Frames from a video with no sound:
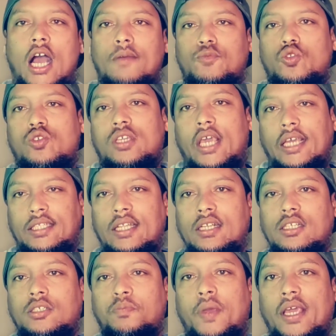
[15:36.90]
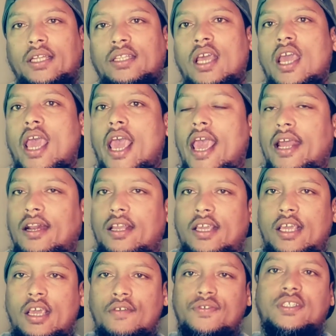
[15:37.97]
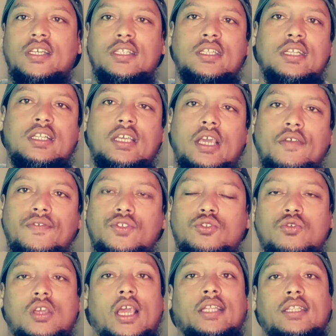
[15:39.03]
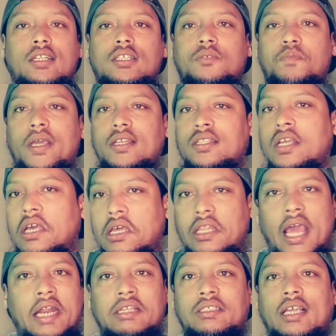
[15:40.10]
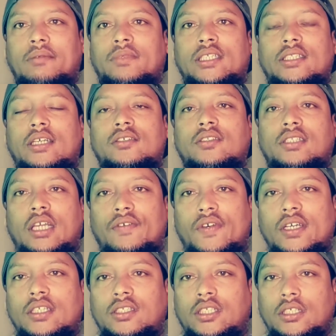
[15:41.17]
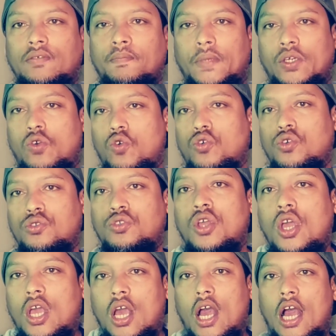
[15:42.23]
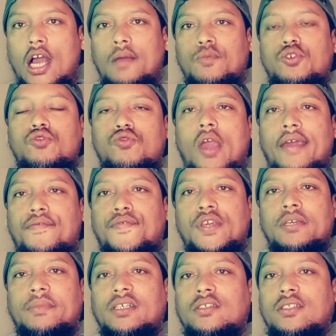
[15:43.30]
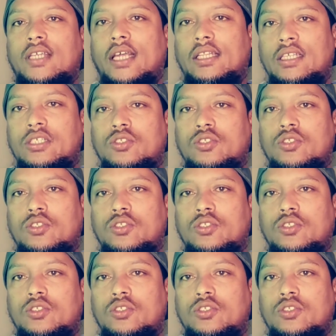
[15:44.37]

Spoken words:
to get respect and give certain gifts to get respect. That is something they'll never achieve, because you have females that